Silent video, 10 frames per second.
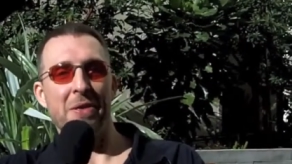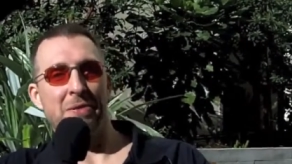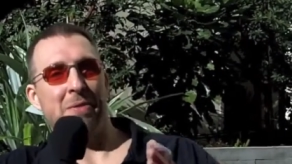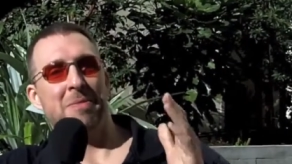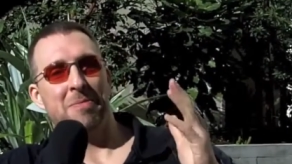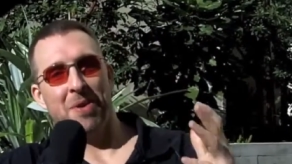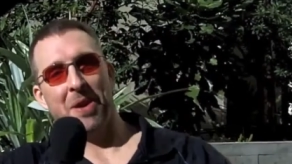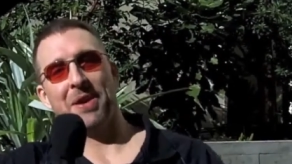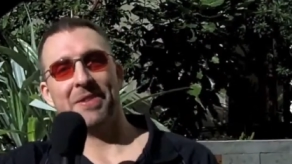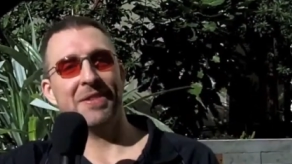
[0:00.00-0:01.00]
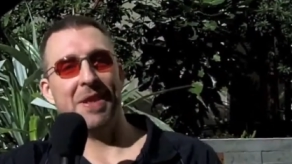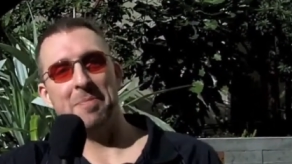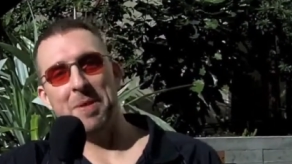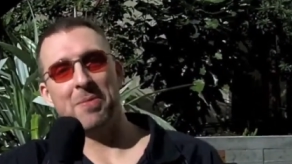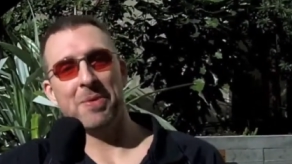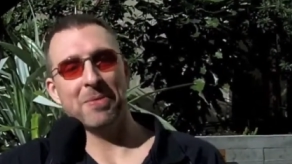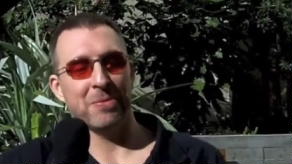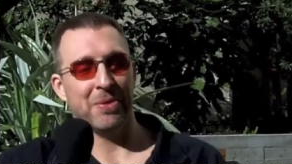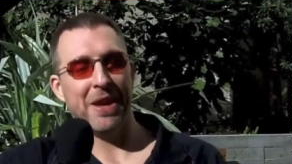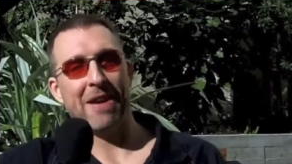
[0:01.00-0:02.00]
other products that
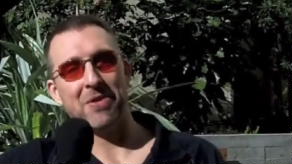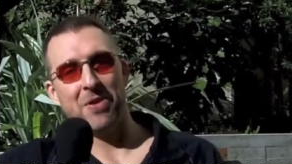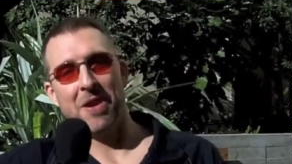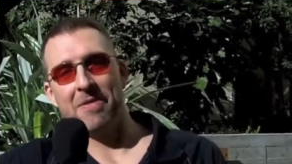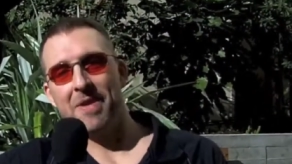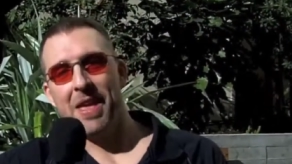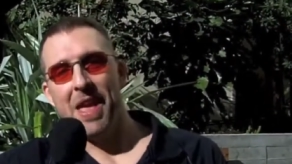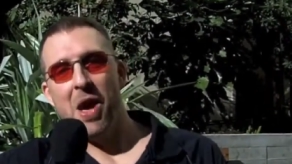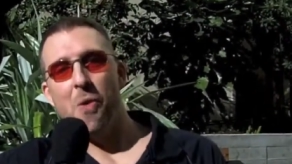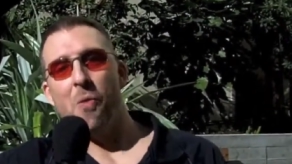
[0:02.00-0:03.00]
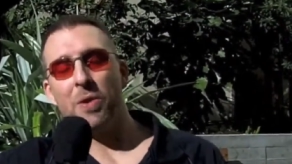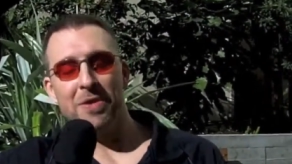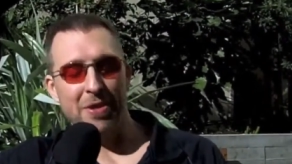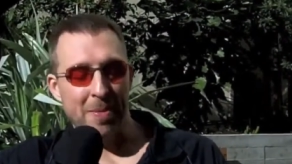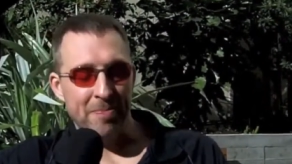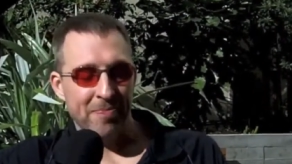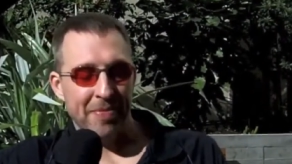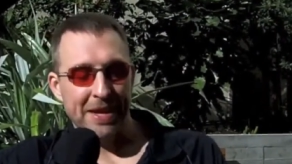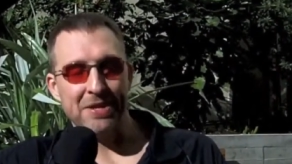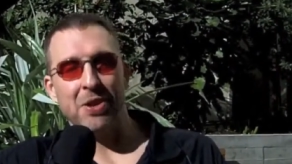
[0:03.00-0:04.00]
people really haven't heard of. One of them
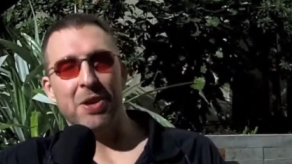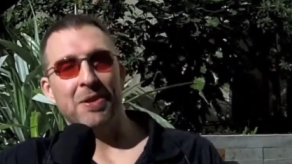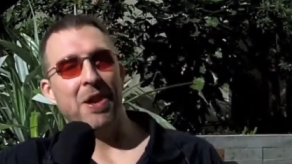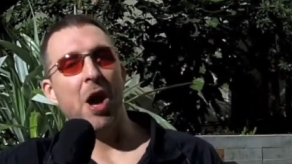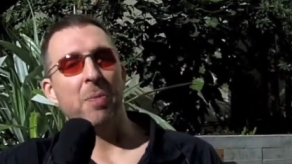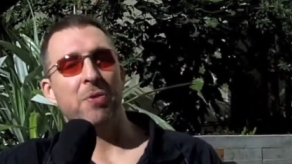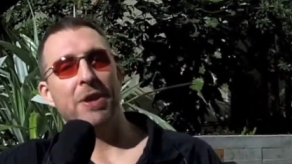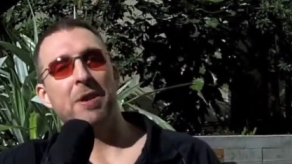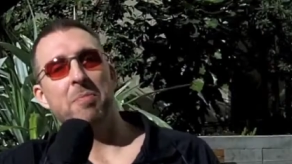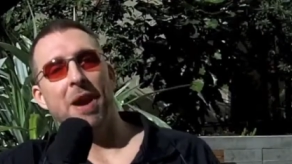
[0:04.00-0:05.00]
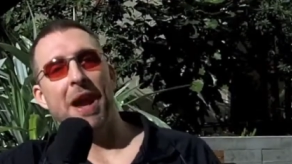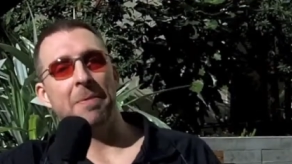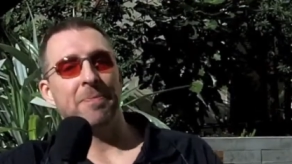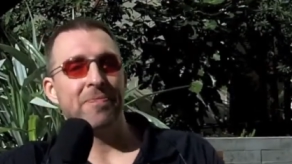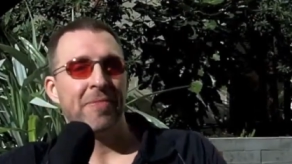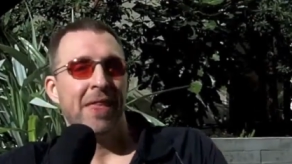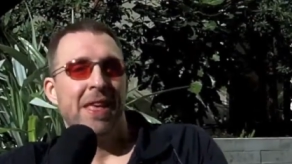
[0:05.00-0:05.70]
is called Upgraded Brain.